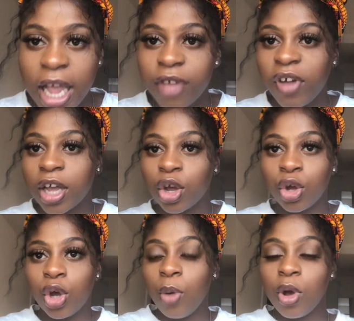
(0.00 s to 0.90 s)
If I
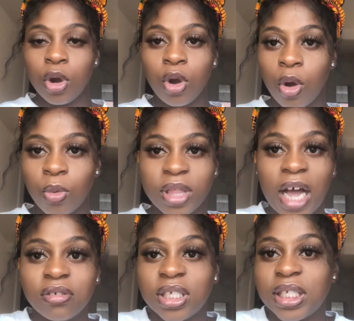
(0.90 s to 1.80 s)
can go along with
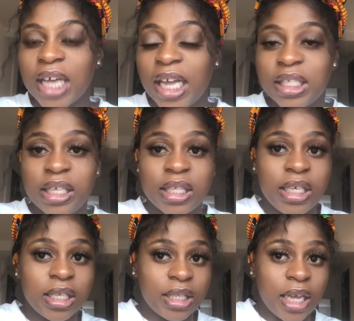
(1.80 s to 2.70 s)
how society
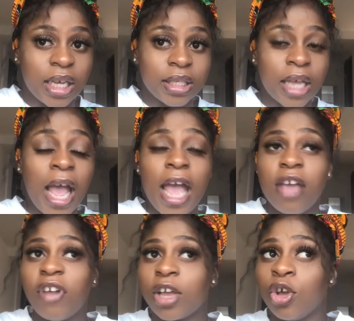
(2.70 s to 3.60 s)
sees things,
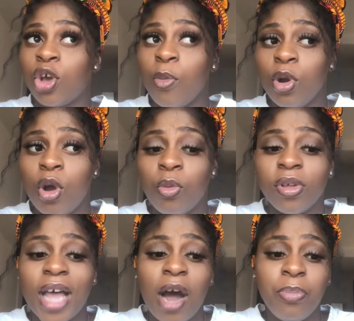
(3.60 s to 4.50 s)
if I can go along
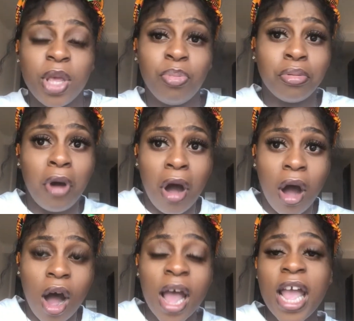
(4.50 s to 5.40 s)
with how people
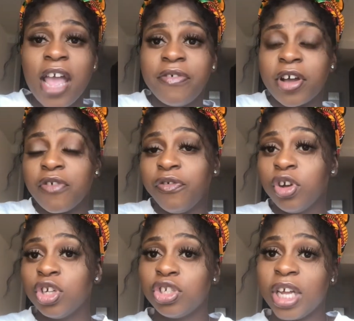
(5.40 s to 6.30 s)
are, if I can
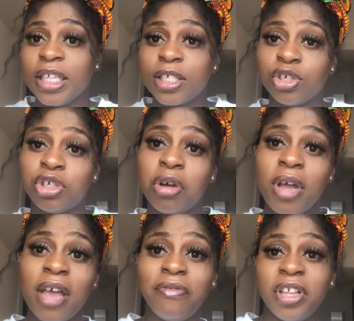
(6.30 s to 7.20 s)
follow trends and show
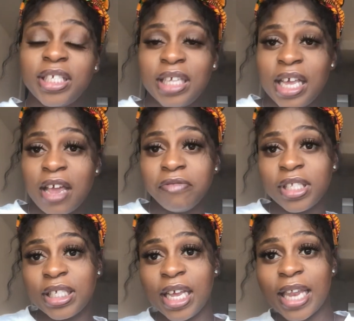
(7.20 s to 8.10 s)
everything
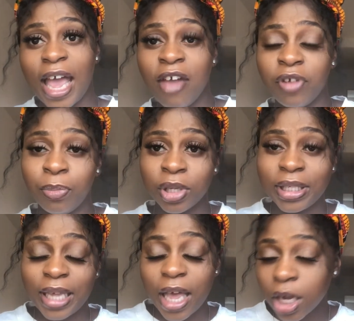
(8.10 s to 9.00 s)
like
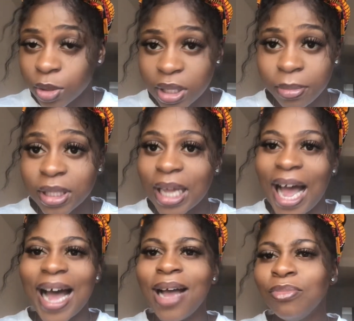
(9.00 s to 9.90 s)
everybody else, it means
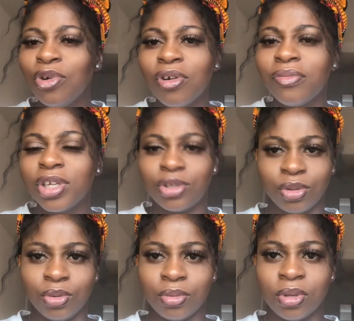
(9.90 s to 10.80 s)
that I'm not
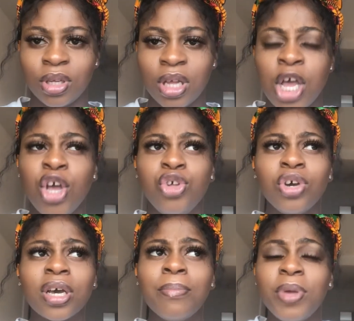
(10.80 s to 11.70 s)
original.
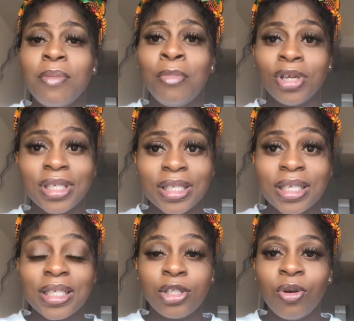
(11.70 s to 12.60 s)
You can be modest
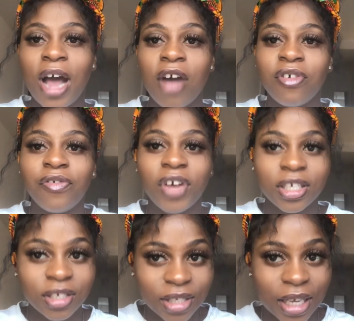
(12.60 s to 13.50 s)
and still have a
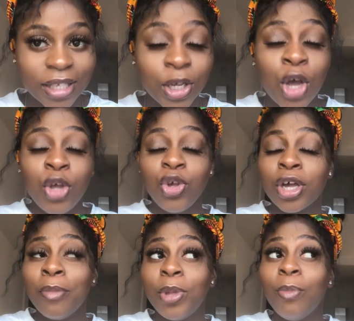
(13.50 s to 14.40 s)
fashion sense. You
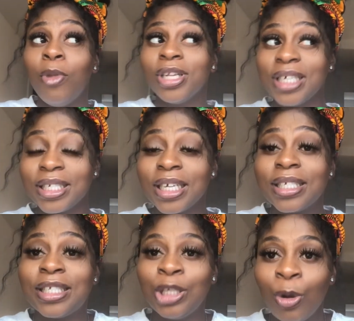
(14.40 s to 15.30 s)
can be modest
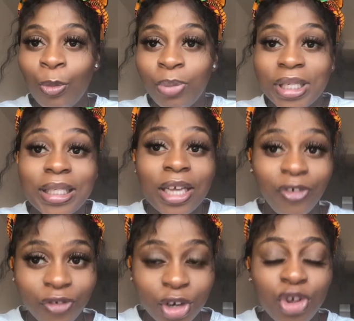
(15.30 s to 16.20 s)
and still be
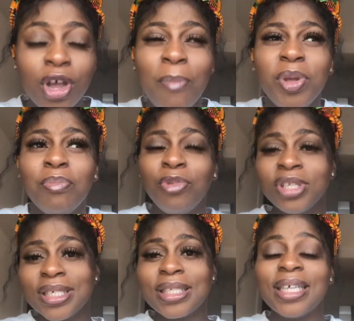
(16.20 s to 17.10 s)
different. You can be
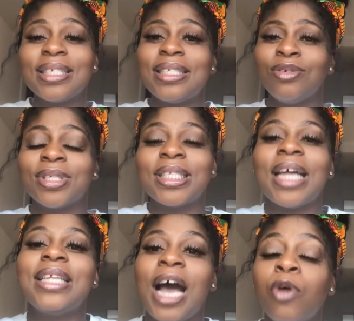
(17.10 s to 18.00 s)
modest and still
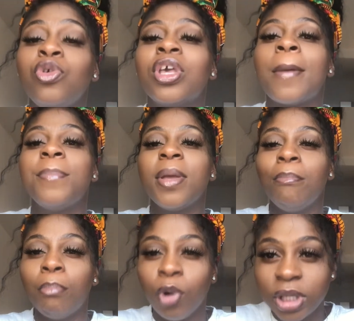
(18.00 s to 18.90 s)
stand out. You can be
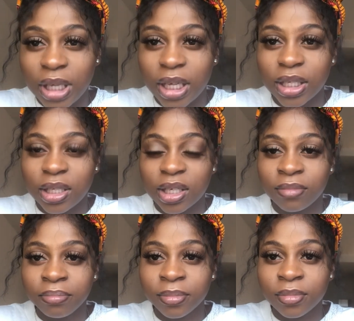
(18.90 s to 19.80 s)
modest
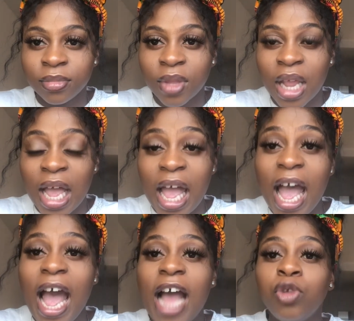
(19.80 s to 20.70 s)

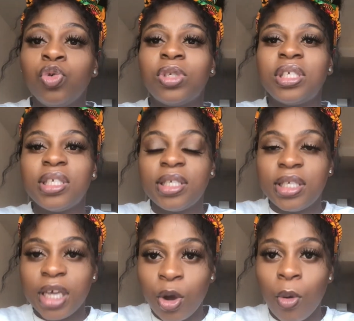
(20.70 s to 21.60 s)
and you
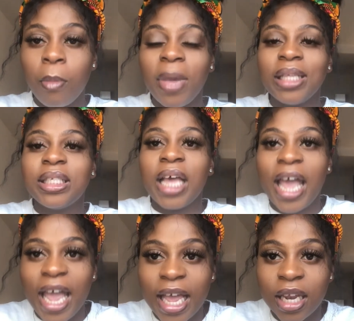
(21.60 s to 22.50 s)
still
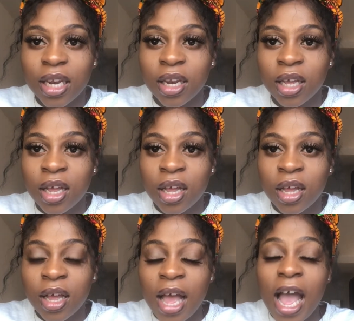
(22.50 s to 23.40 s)
maintain
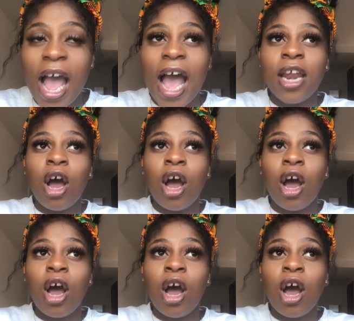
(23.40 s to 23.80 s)
and